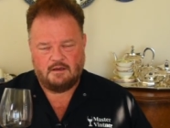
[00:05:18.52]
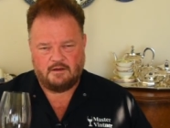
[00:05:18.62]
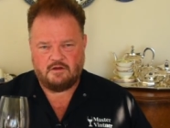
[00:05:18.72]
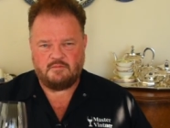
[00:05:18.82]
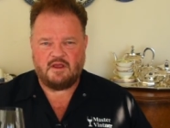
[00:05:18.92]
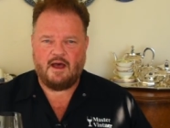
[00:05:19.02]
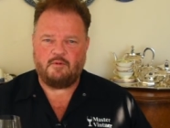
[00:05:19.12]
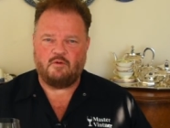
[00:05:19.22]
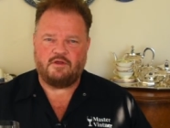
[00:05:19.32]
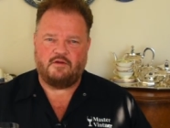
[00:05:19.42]
I couldn't be
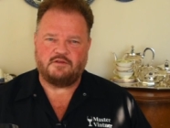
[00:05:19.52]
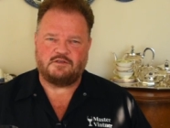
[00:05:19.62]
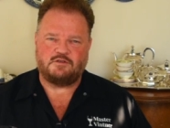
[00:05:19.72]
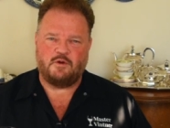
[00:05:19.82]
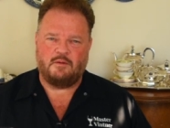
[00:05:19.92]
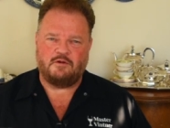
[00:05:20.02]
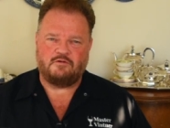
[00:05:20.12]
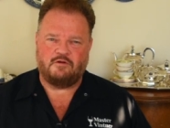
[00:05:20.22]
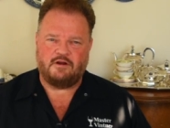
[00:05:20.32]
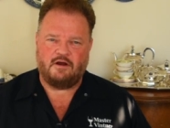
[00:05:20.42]
happier with how this experiment
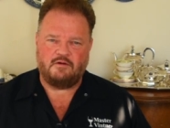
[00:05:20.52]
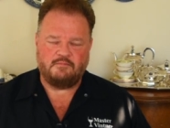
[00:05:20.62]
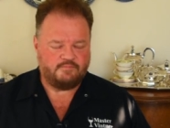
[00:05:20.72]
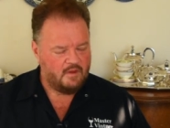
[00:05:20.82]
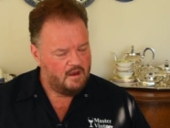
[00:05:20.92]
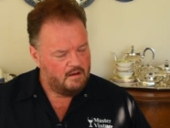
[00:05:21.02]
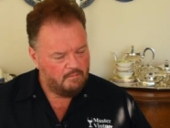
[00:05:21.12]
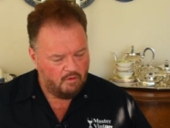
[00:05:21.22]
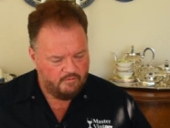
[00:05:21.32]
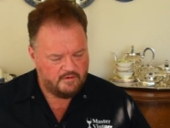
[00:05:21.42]
turned out.
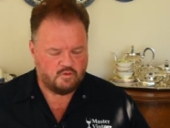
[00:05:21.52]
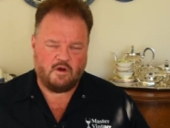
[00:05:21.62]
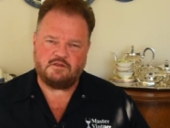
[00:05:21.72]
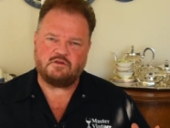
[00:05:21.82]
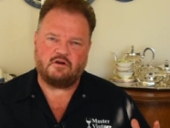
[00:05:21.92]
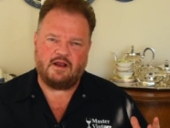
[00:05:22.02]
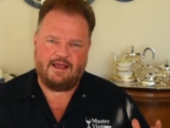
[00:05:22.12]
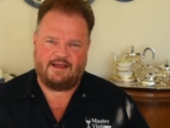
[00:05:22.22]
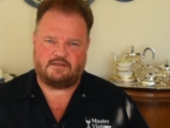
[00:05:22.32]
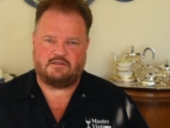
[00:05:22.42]
Both of these wines are
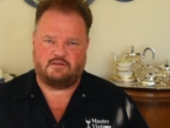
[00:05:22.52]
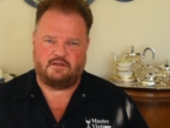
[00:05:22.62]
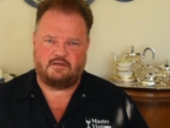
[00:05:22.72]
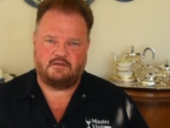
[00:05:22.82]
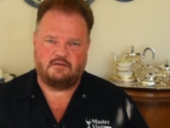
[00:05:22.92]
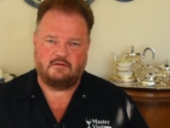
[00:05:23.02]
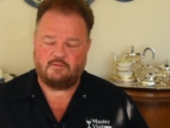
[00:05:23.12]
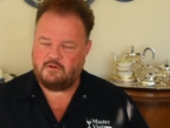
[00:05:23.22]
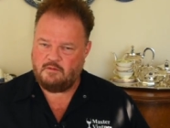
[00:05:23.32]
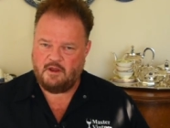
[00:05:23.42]
excellent.
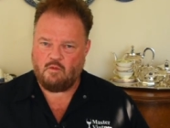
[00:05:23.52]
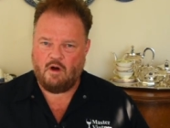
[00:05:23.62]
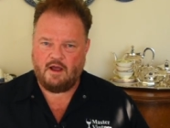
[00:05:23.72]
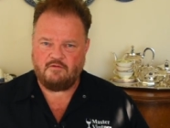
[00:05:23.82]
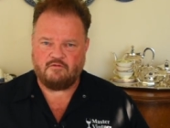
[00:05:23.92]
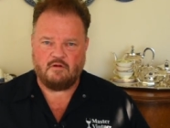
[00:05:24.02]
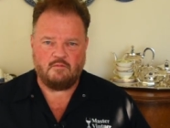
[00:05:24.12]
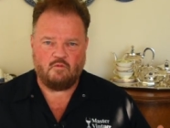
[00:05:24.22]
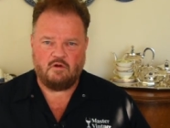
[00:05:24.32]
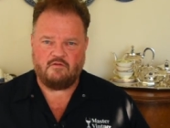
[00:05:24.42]
When you make wine
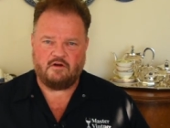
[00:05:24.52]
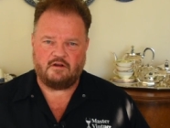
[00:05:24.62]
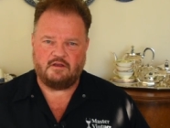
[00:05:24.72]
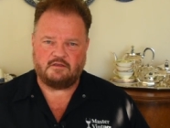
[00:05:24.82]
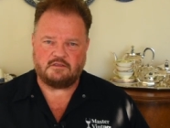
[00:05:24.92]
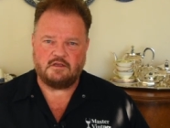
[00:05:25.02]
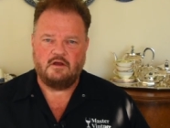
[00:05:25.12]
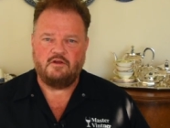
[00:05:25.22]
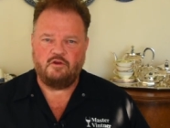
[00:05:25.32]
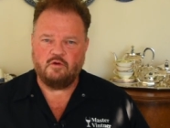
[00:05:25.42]
from one of our kits,
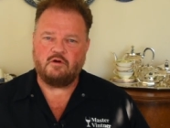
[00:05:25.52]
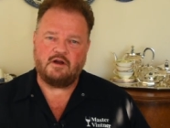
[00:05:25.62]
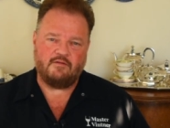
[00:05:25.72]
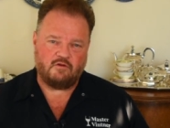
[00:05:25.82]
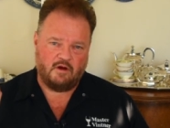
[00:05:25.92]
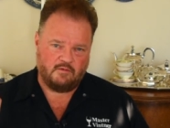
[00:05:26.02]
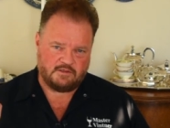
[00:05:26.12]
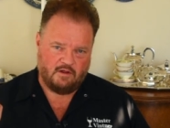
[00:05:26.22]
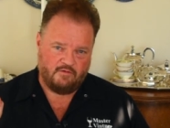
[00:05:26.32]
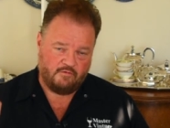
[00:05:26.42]
you're going to have a great
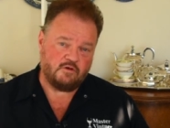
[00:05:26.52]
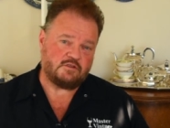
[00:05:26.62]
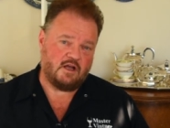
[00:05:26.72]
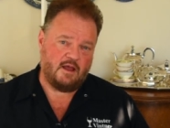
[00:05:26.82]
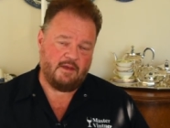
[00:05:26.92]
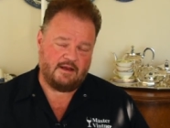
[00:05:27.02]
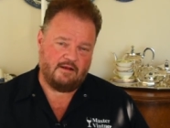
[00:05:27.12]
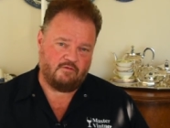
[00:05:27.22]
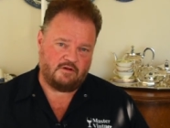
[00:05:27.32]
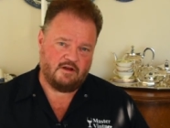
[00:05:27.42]
result first time and
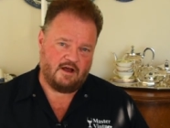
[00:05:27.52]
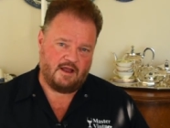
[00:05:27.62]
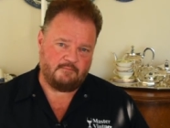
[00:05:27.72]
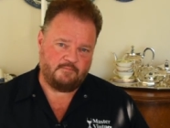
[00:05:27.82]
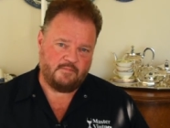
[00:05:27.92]
every time.